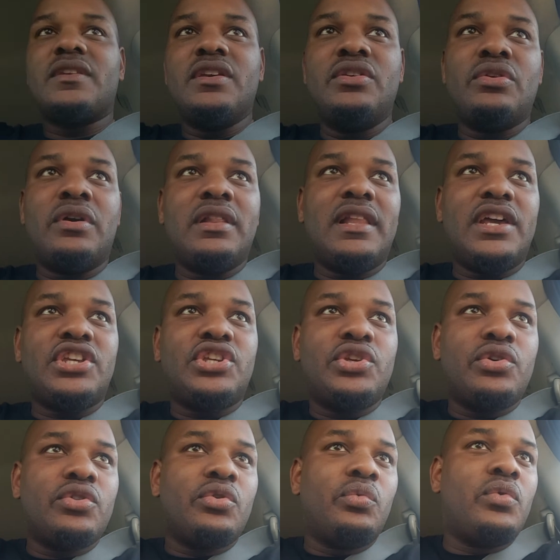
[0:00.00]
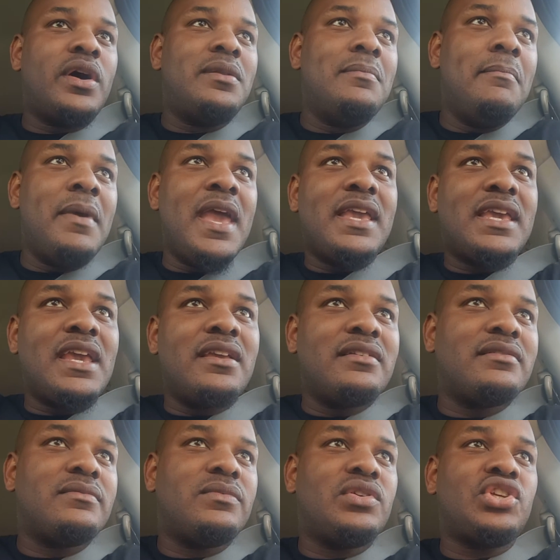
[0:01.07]
unless you're the one
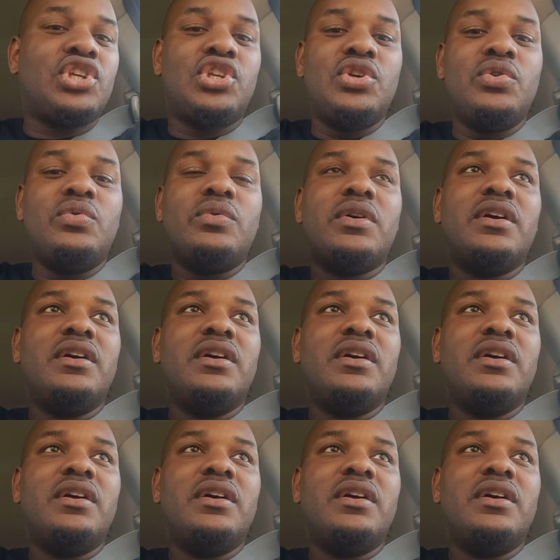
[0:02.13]
making the shoe,